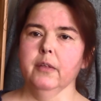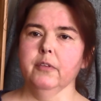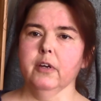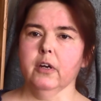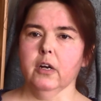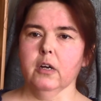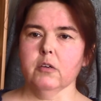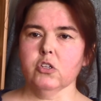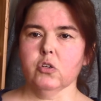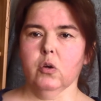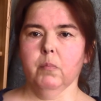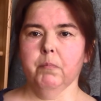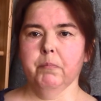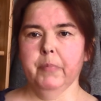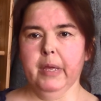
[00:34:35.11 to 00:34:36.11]
There are
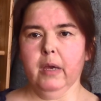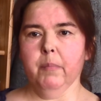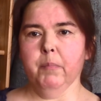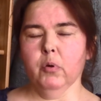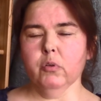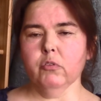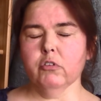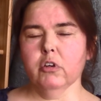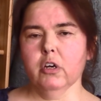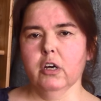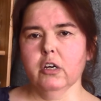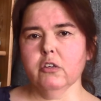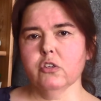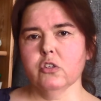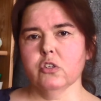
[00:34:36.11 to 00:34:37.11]
some big
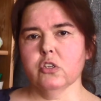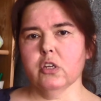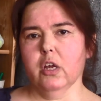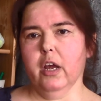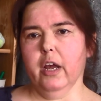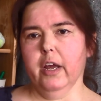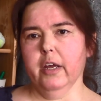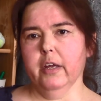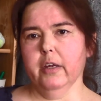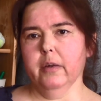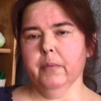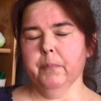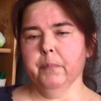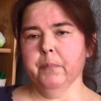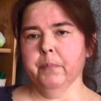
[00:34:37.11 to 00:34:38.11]
podcasts I
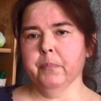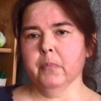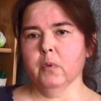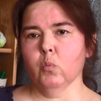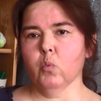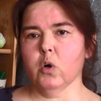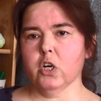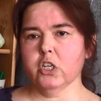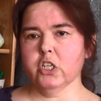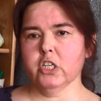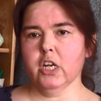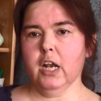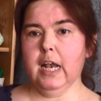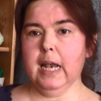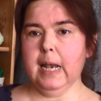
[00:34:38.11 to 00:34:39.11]

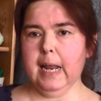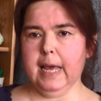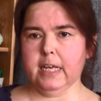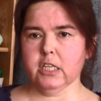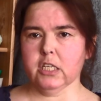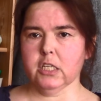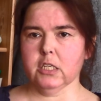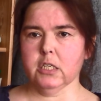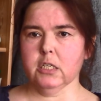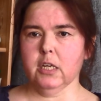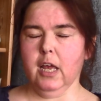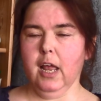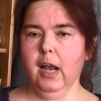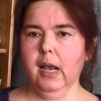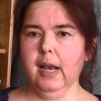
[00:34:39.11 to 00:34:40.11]
watch less
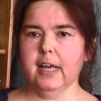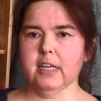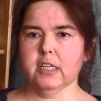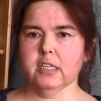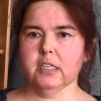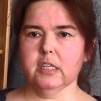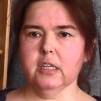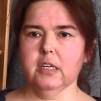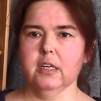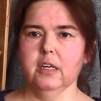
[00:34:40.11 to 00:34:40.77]
and less